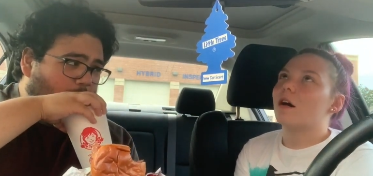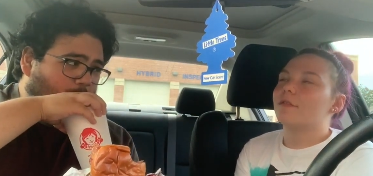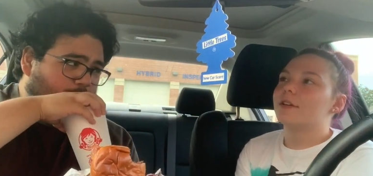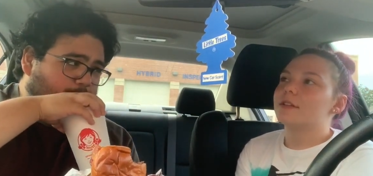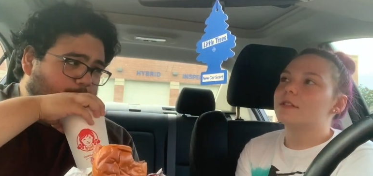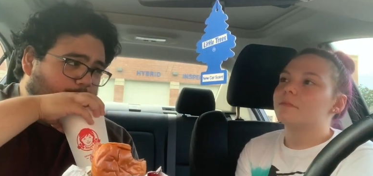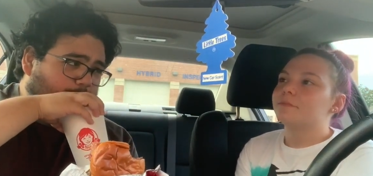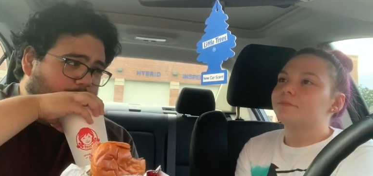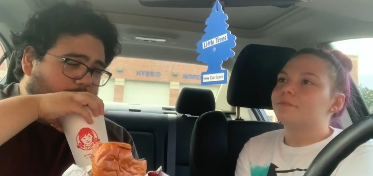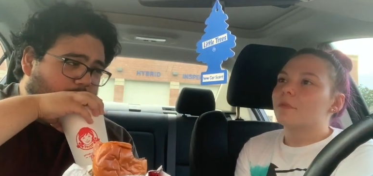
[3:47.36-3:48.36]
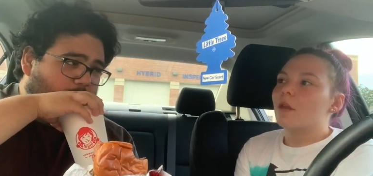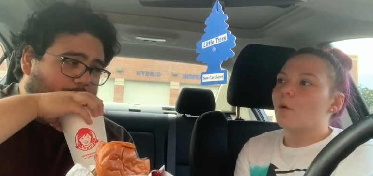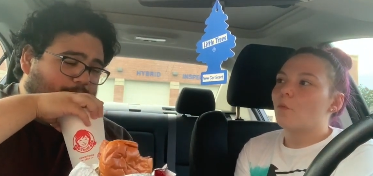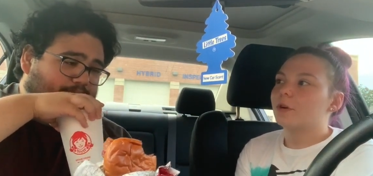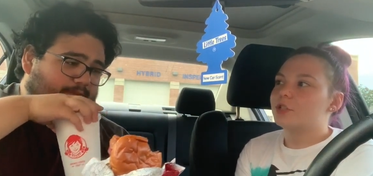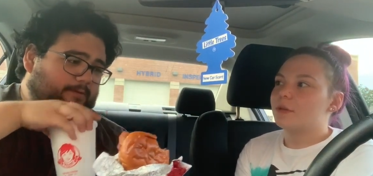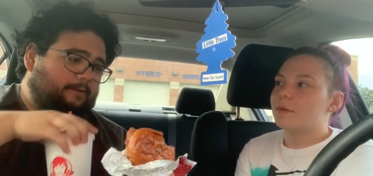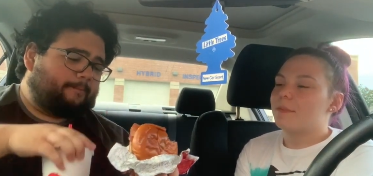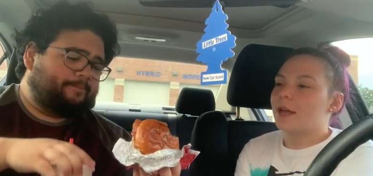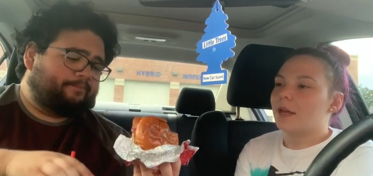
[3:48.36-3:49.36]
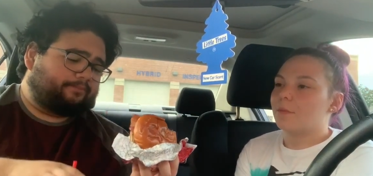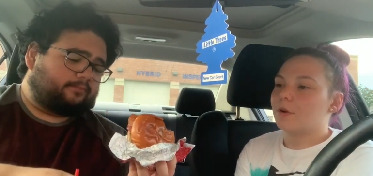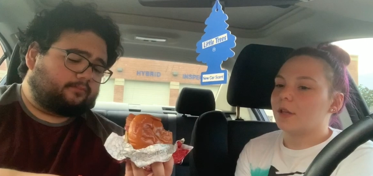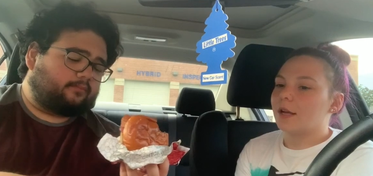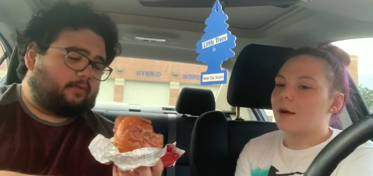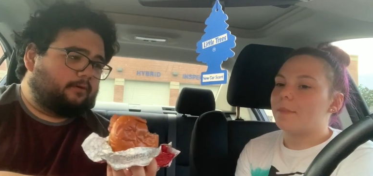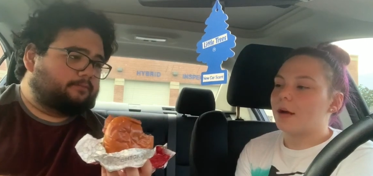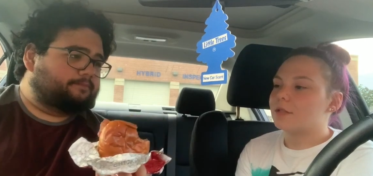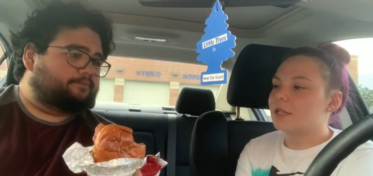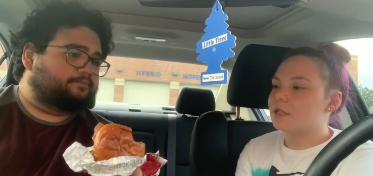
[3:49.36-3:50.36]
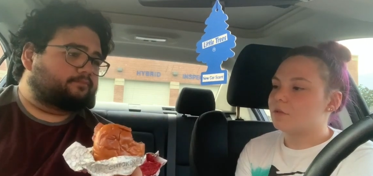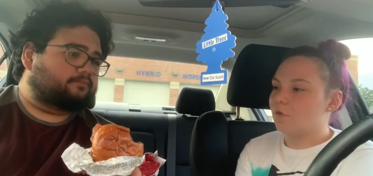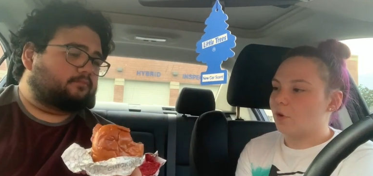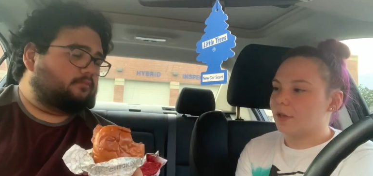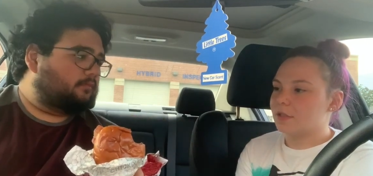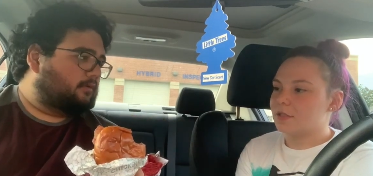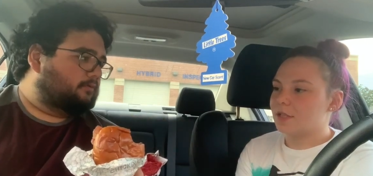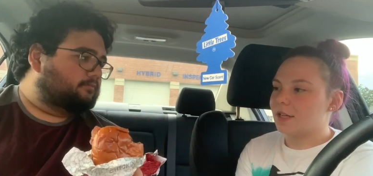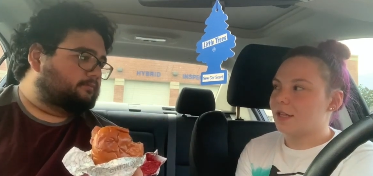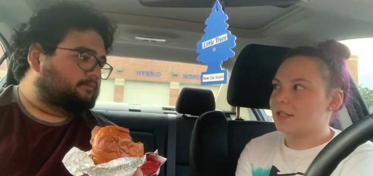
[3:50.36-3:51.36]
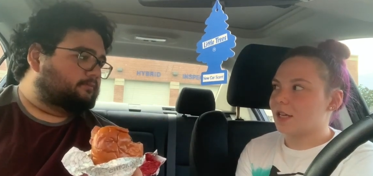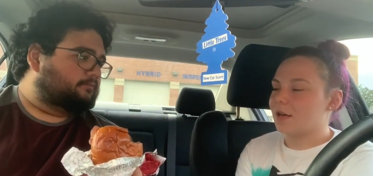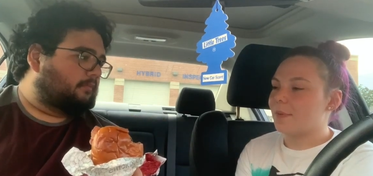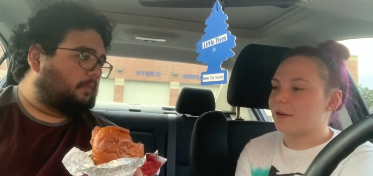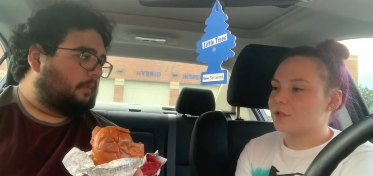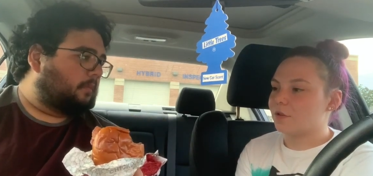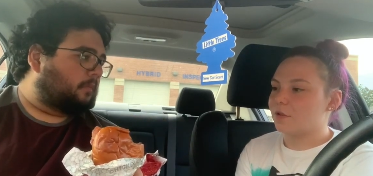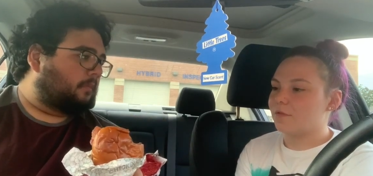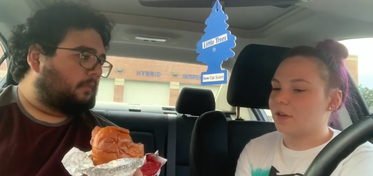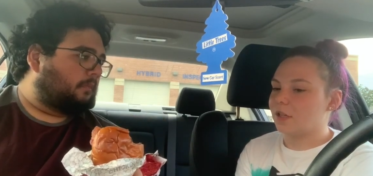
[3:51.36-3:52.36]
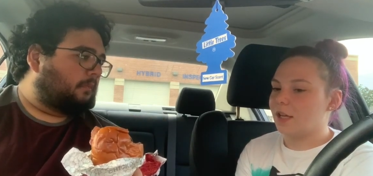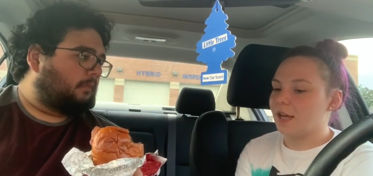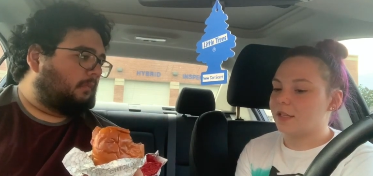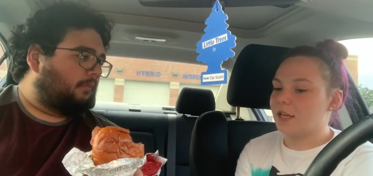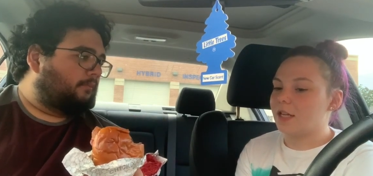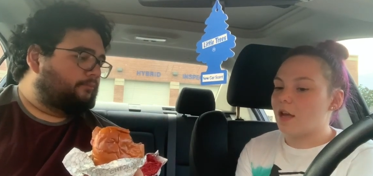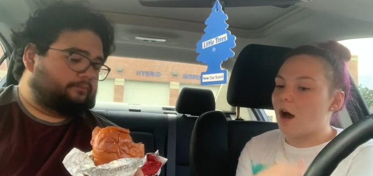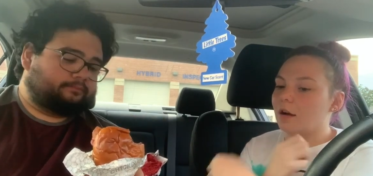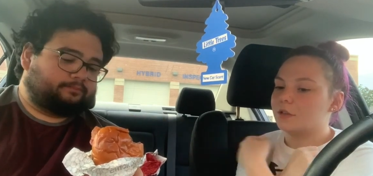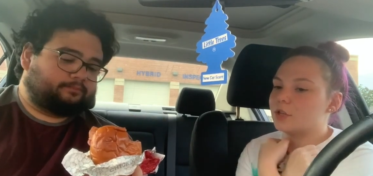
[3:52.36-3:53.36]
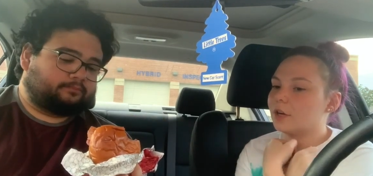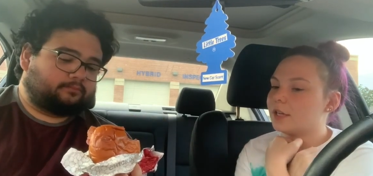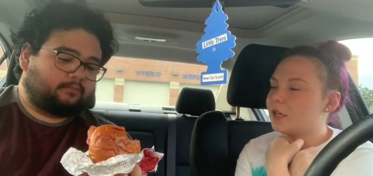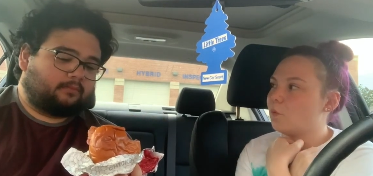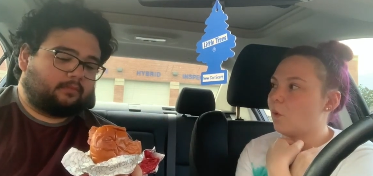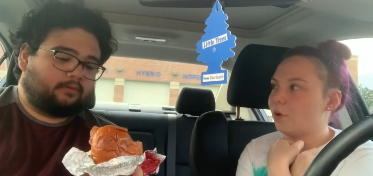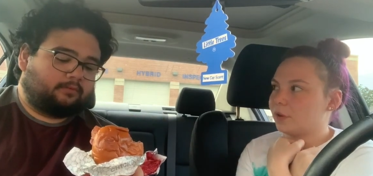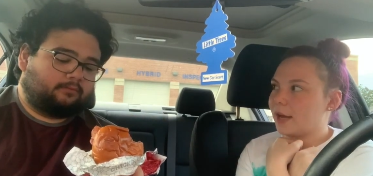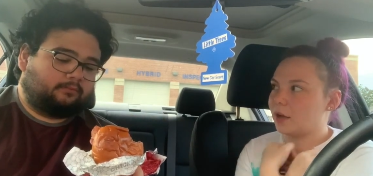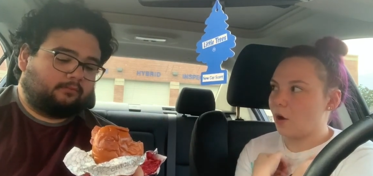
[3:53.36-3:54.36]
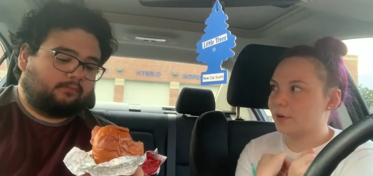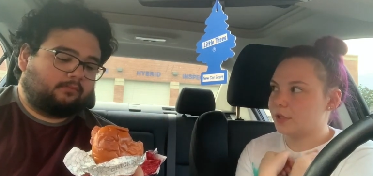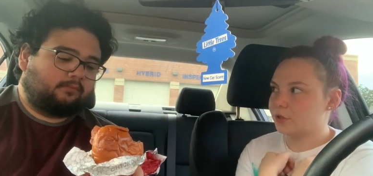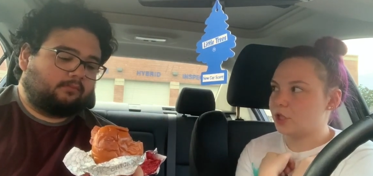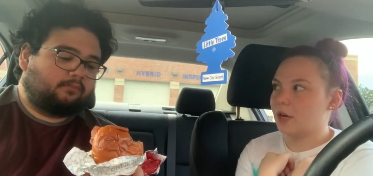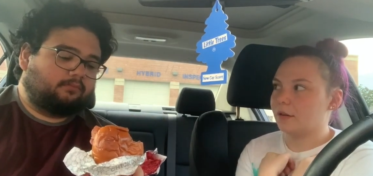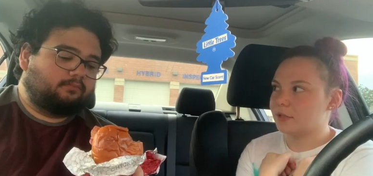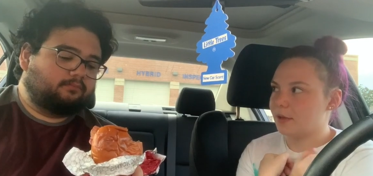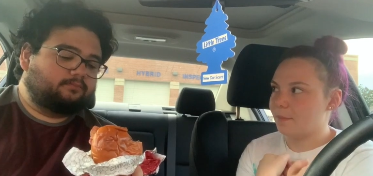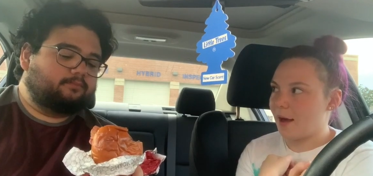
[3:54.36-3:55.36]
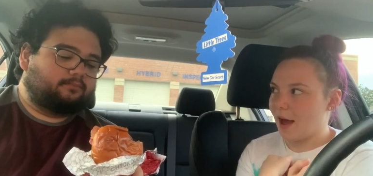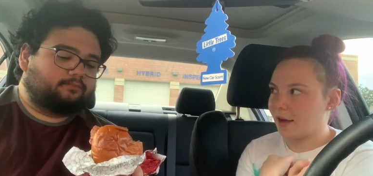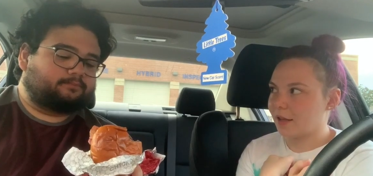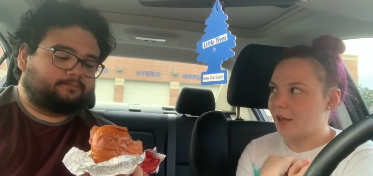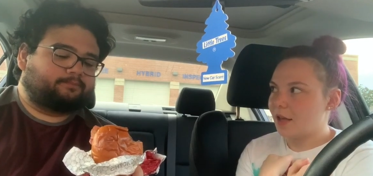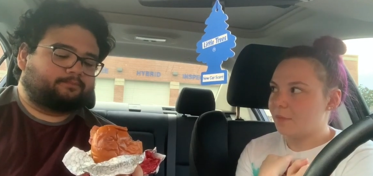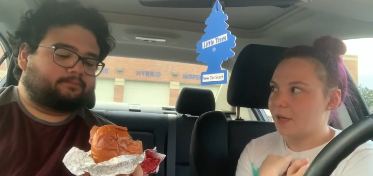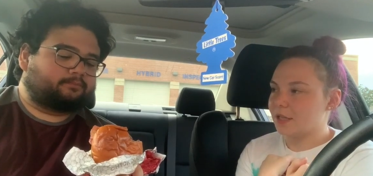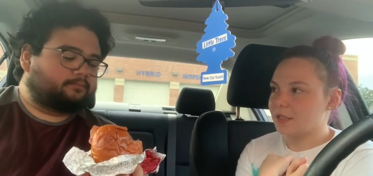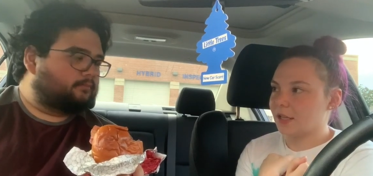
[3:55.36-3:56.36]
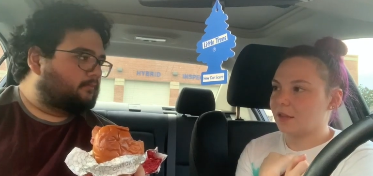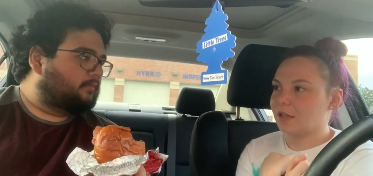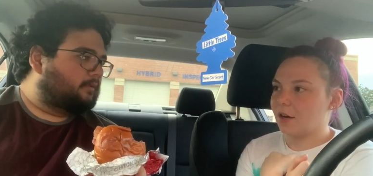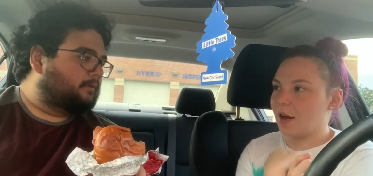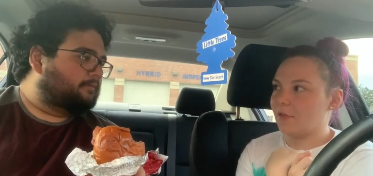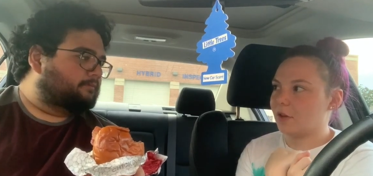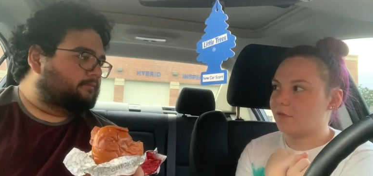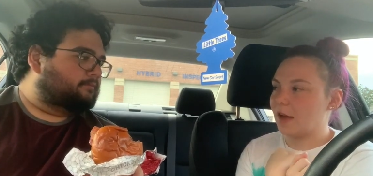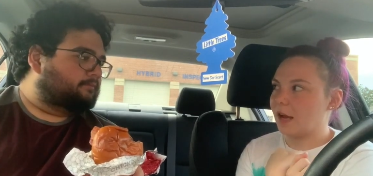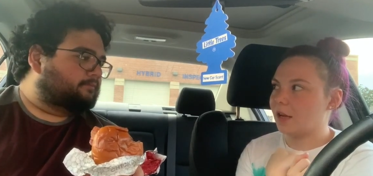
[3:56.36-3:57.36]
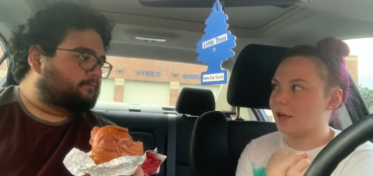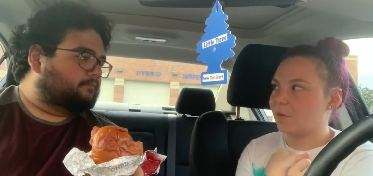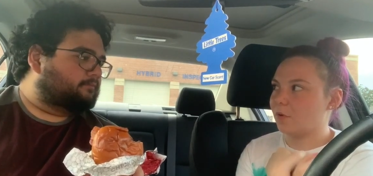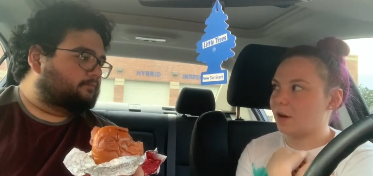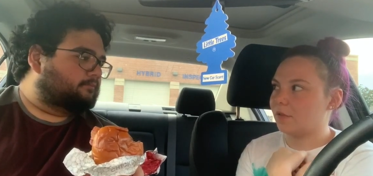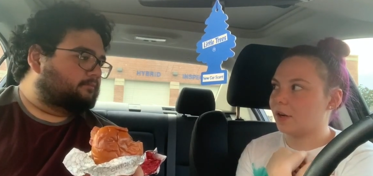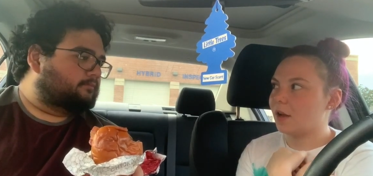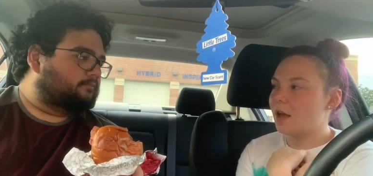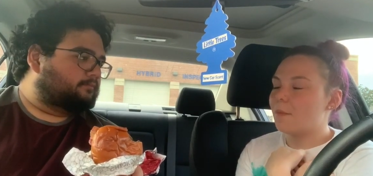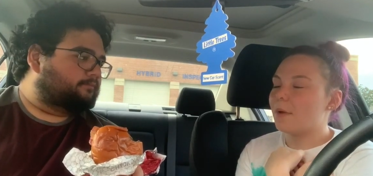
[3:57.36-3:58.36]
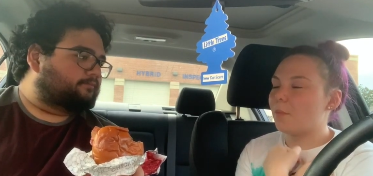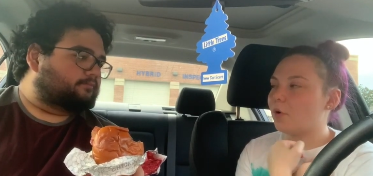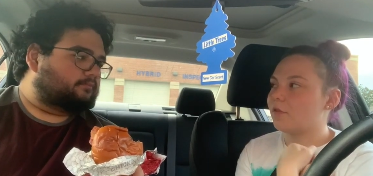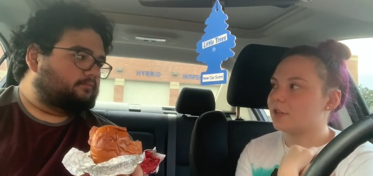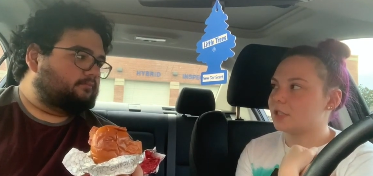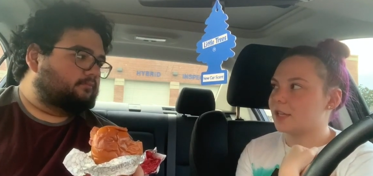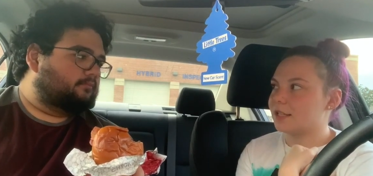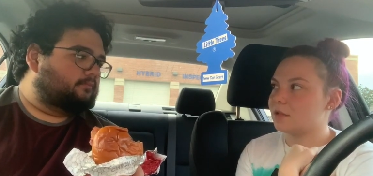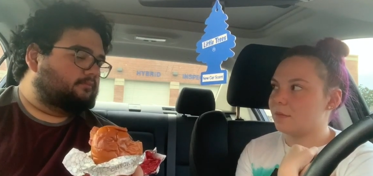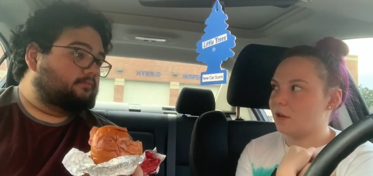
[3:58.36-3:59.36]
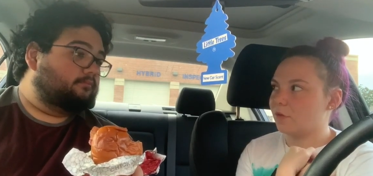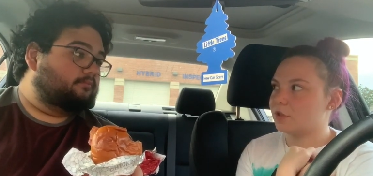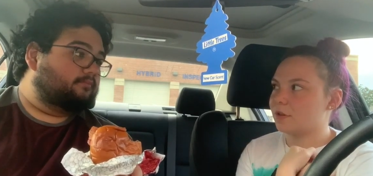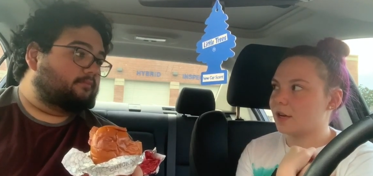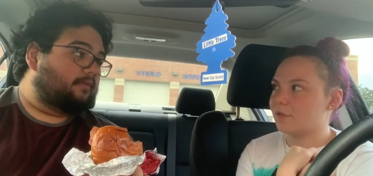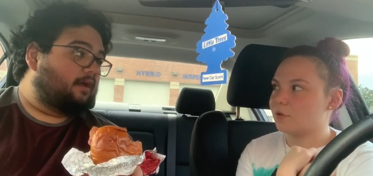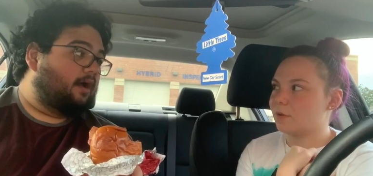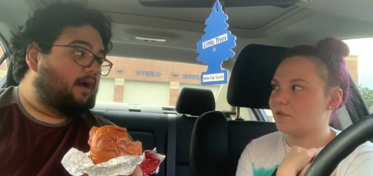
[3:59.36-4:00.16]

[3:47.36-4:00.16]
Speaker 1: Office where Jim and Pam are like about to get divorced and mm -hmm. he's mm-hmm. like about to go to Philly and then he hugs her and he won't let go until she hugs him back because like they're having a fight and whatever. My boyfriend did that to me once right after we